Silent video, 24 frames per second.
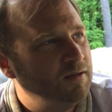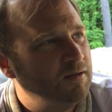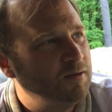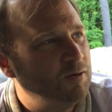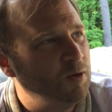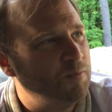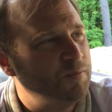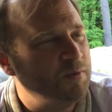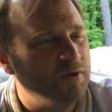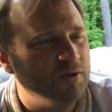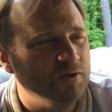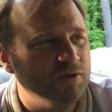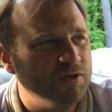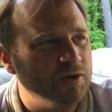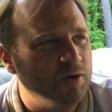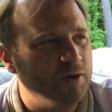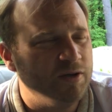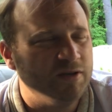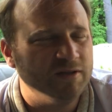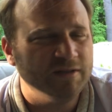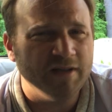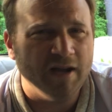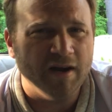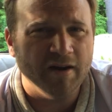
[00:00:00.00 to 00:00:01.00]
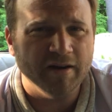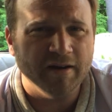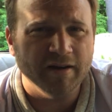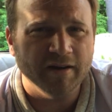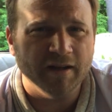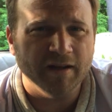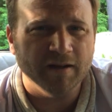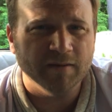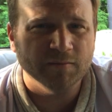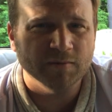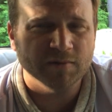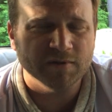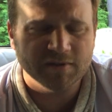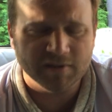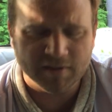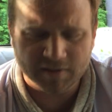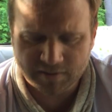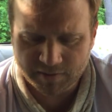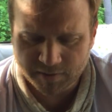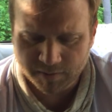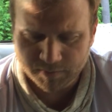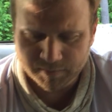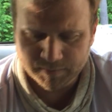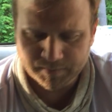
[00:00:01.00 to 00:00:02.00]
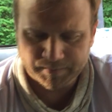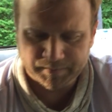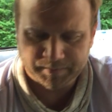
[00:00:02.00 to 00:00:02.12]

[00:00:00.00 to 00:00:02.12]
hope you enjoy your Saturday night. We'll see you soon.